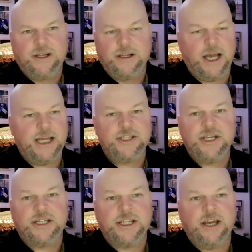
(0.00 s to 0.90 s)
guys
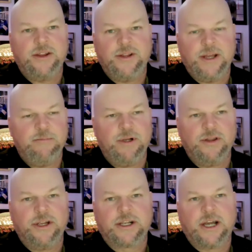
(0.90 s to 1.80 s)
get together, they
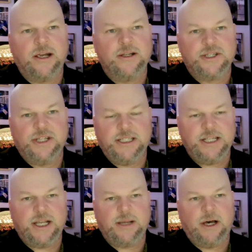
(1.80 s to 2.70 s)
build their cars and they
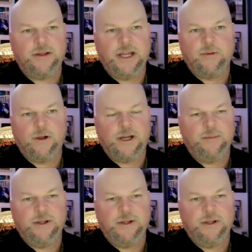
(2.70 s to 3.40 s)
take them out and they run them,